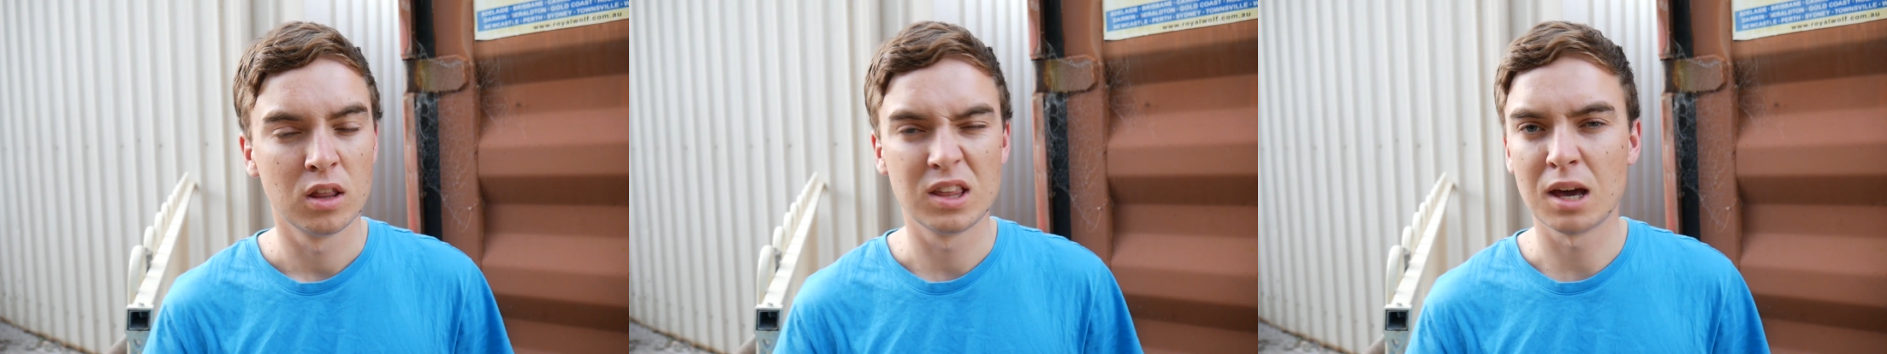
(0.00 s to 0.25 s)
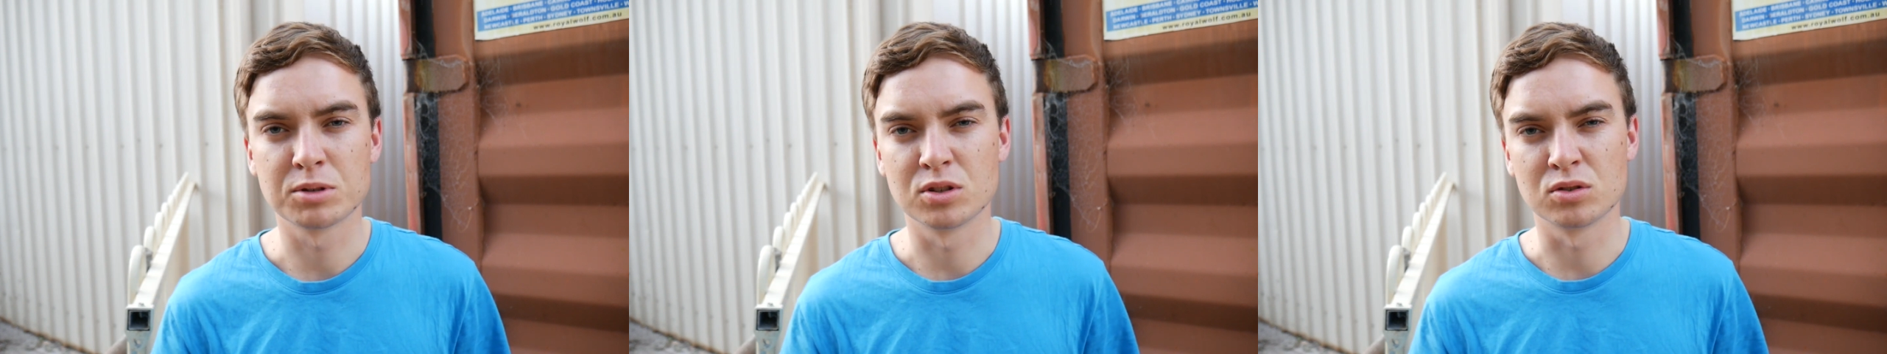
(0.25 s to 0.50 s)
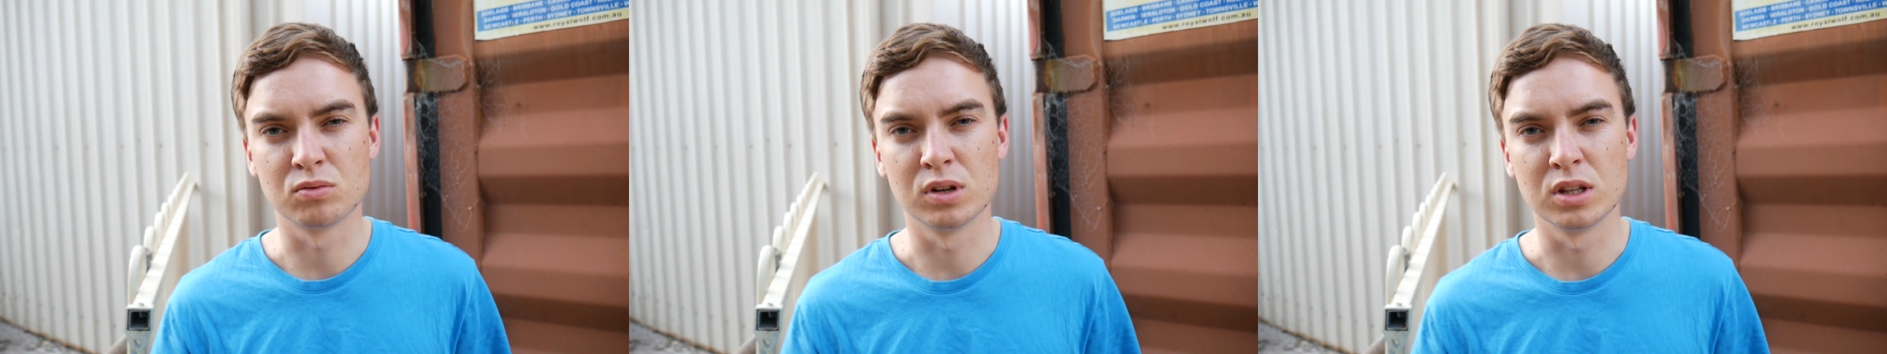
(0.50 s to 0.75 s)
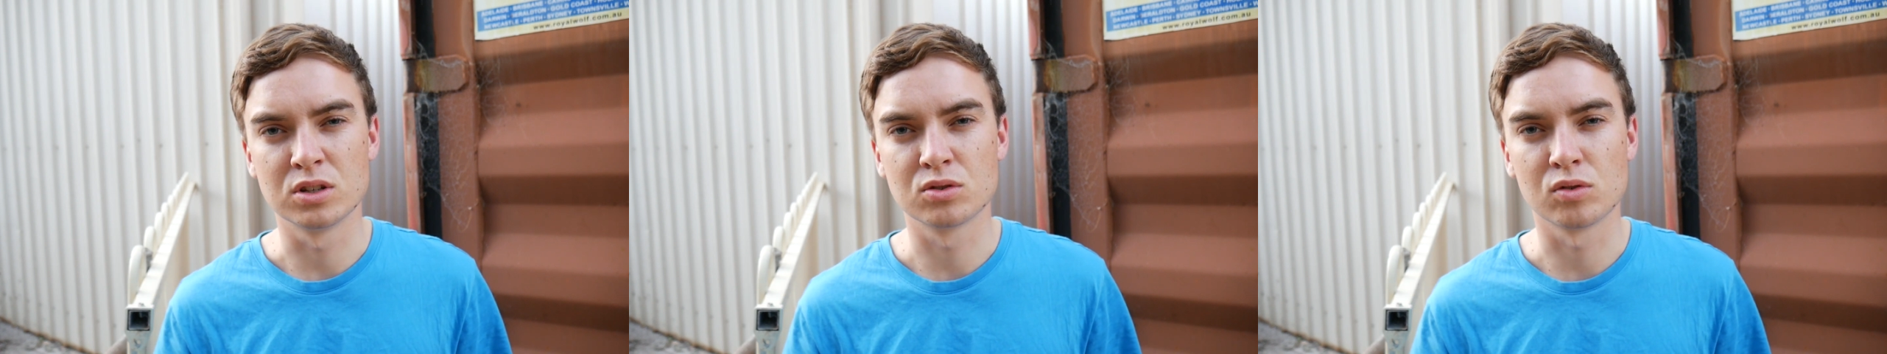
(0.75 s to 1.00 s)
The app's just
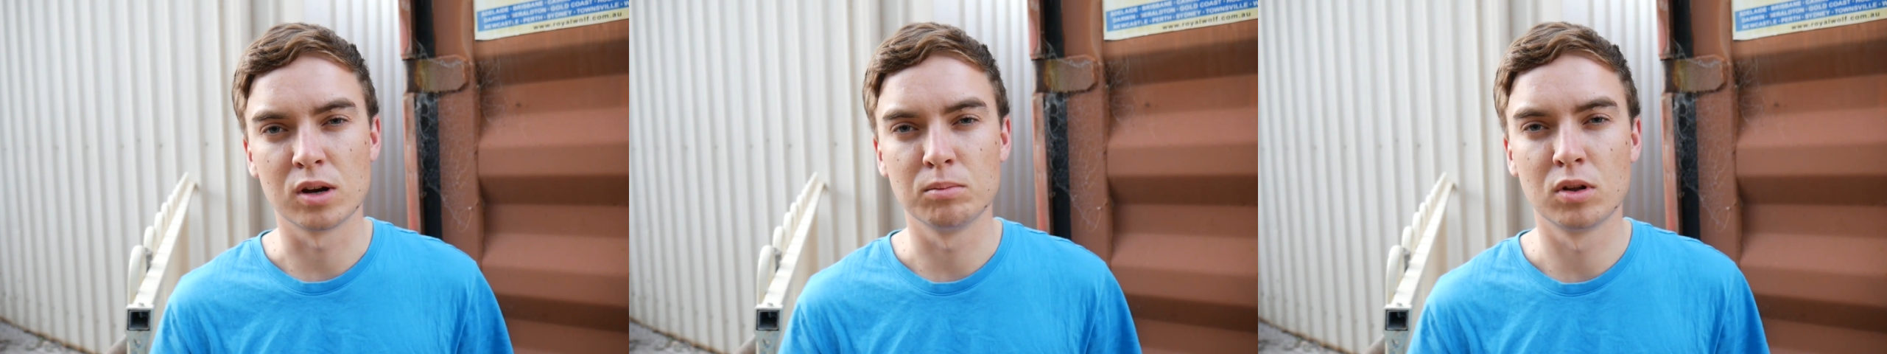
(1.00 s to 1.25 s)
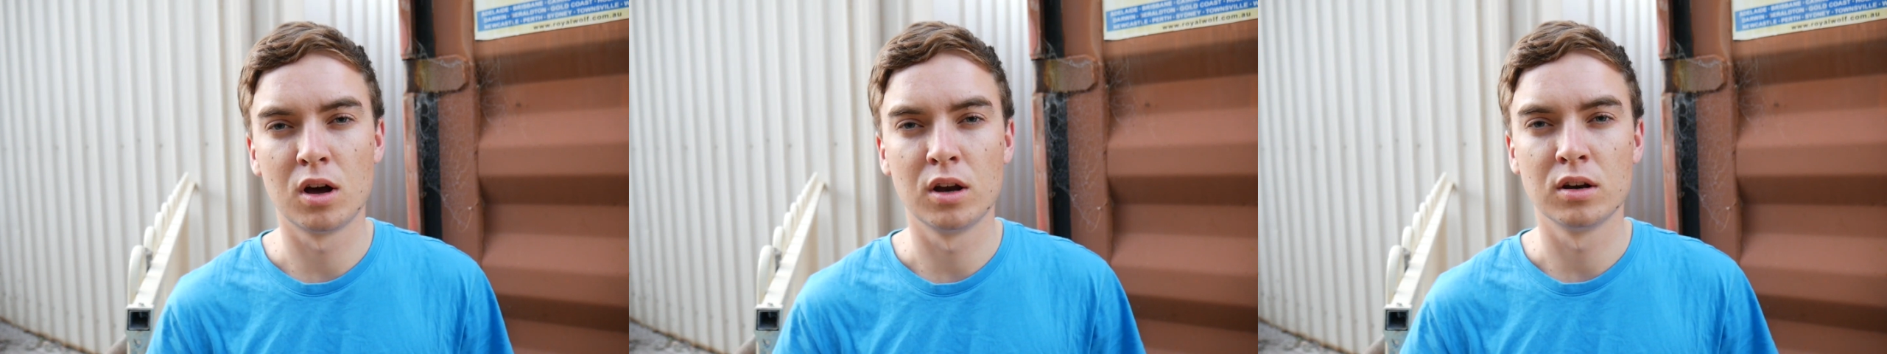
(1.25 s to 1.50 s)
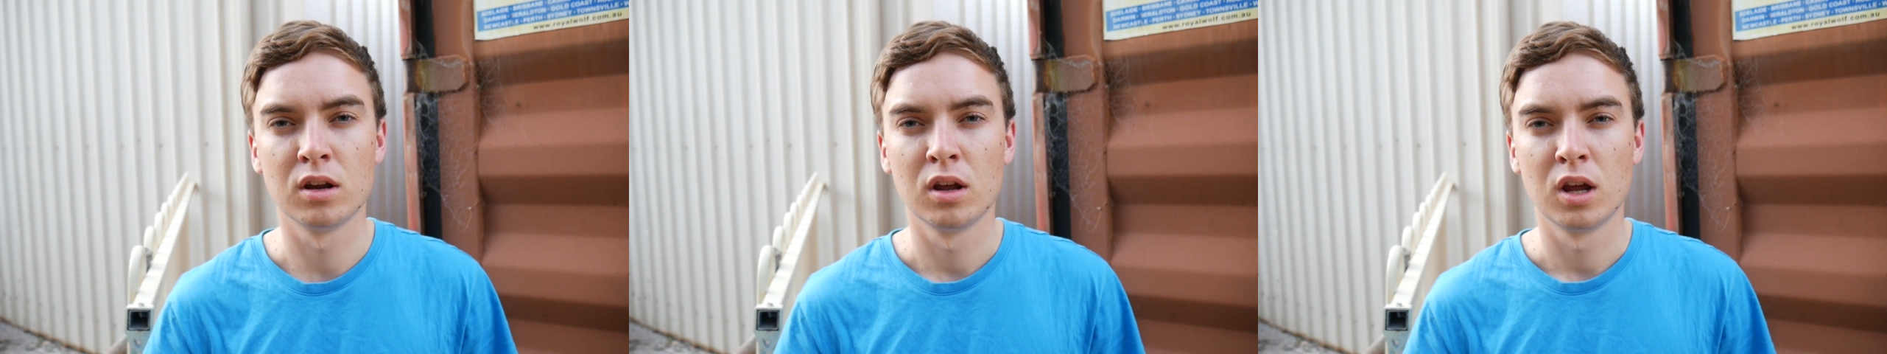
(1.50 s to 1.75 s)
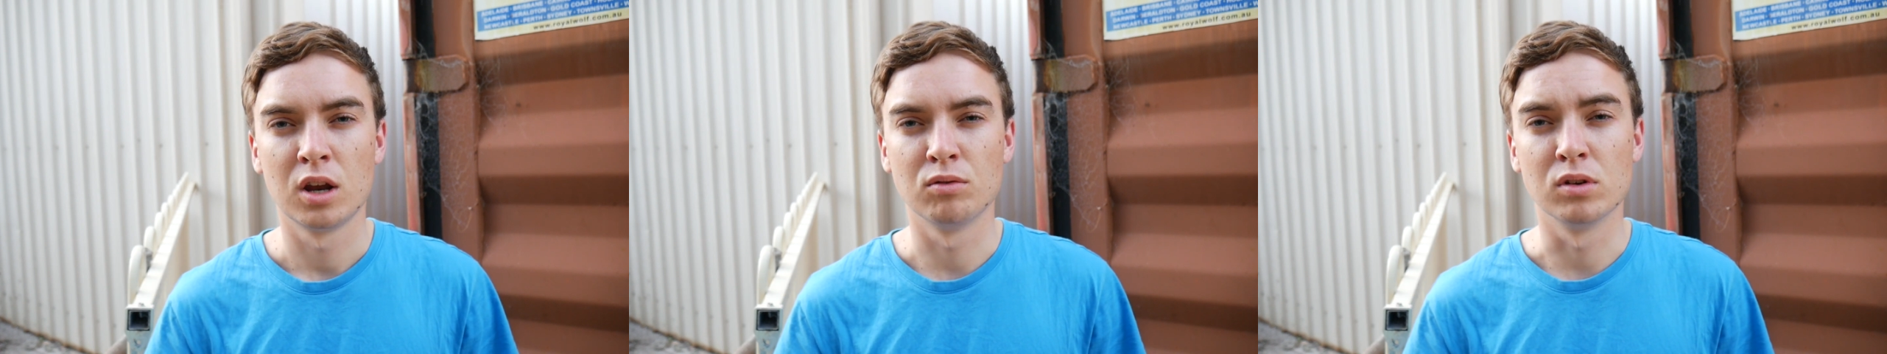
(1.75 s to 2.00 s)
really streamlined and